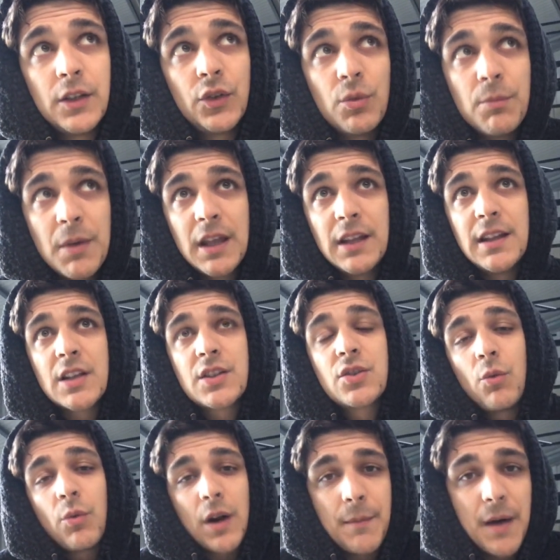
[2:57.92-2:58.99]
To me, that's
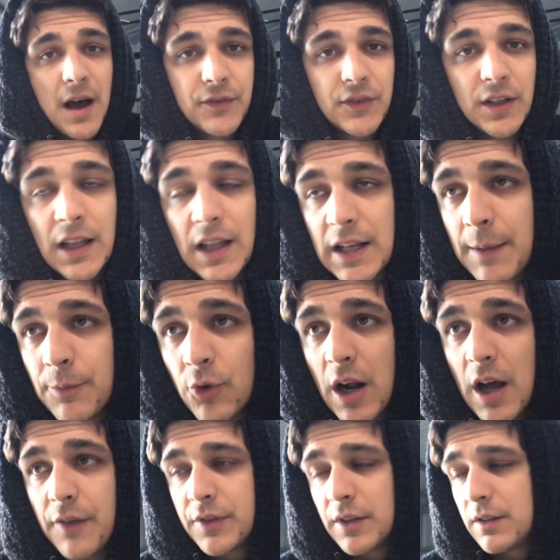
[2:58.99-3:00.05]
not what I'm after. Like I'm not
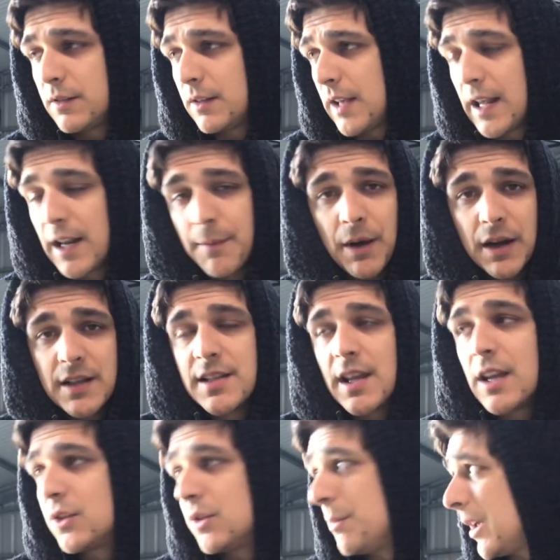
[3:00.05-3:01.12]
after anybody
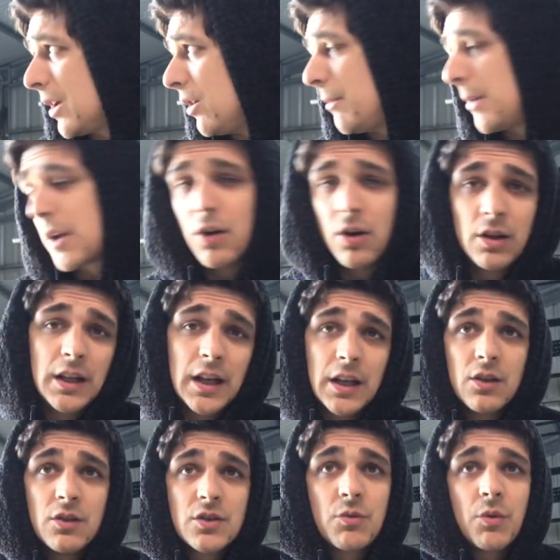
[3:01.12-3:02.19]
saying to me, oh my God,
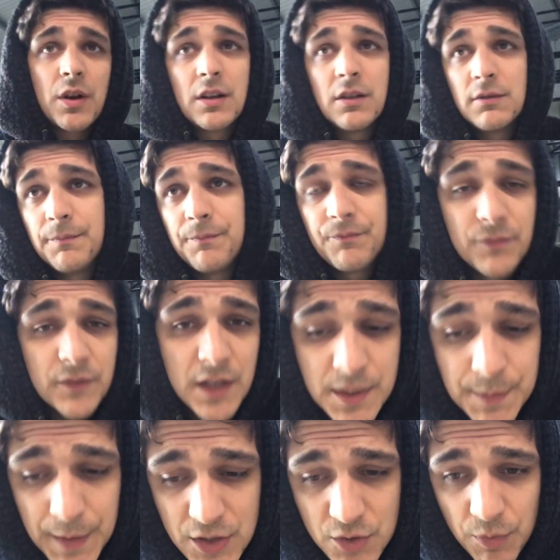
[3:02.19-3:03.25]
like you squatted
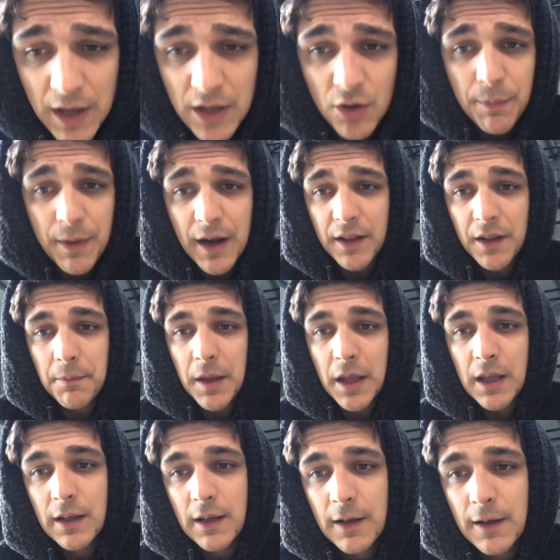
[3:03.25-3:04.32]
this much weight, you're better than me.